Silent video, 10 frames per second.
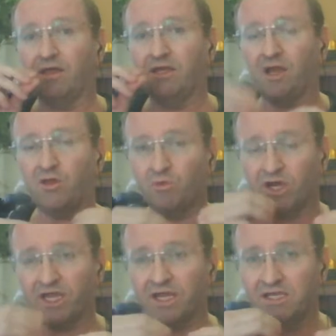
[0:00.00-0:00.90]
you want
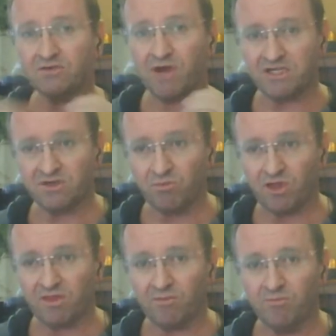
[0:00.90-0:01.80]
to get interaction
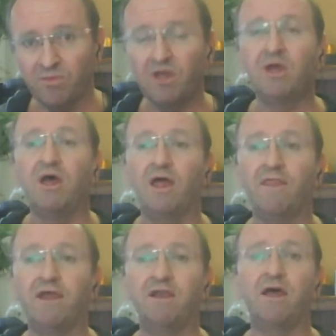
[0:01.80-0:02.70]
with them,
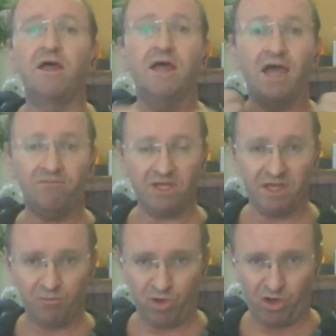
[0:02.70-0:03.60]
then have the
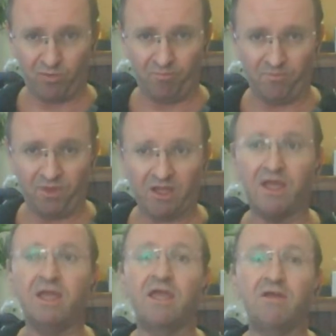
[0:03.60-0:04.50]
camera on.
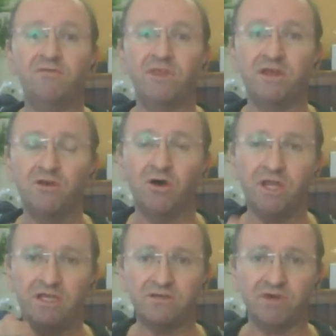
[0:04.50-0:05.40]
Okay, if they're not
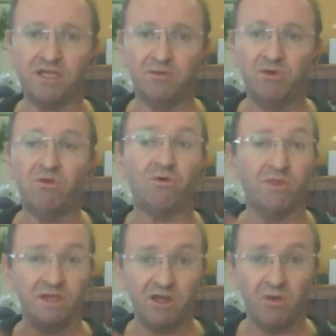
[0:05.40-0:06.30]
interacting with you
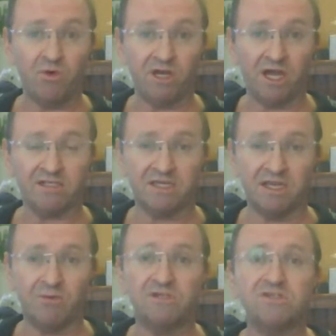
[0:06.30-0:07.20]
or they don't want to ask any
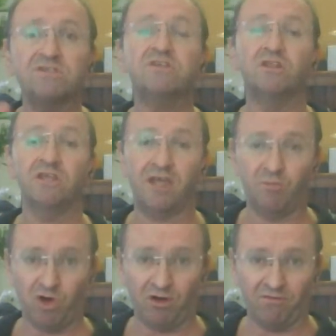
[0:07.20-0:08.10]
questions, turn the
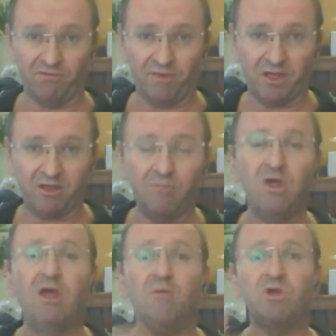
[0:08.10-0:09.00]
camera off. Okay,
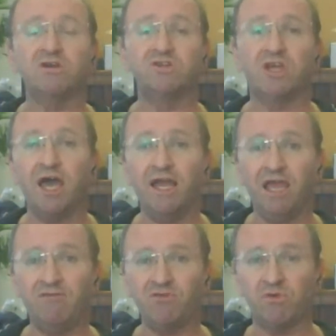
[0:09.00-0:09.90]
because you can't
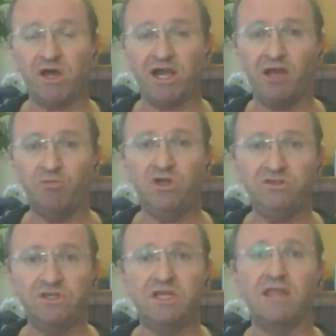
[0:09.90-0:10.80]
have everyone
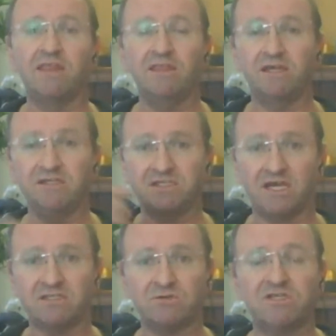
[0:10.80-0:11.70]
unmuted and then they just
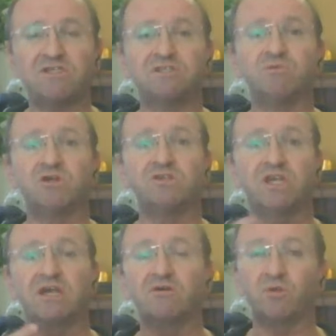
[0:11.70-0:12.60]
ask questions, because you
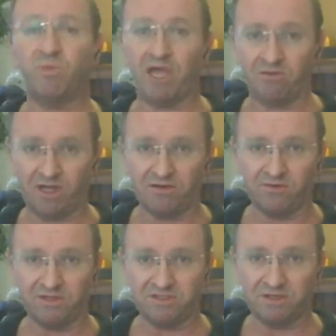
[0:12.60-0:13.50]
get all the background
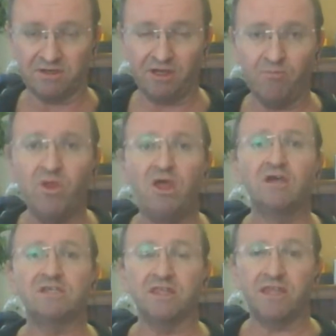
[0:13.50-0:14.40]
noise. Okay,
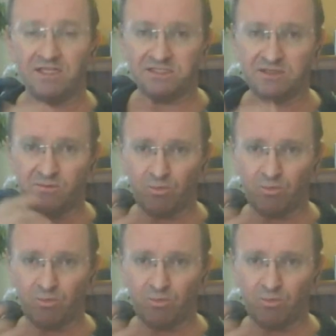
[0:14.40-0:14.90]
so that's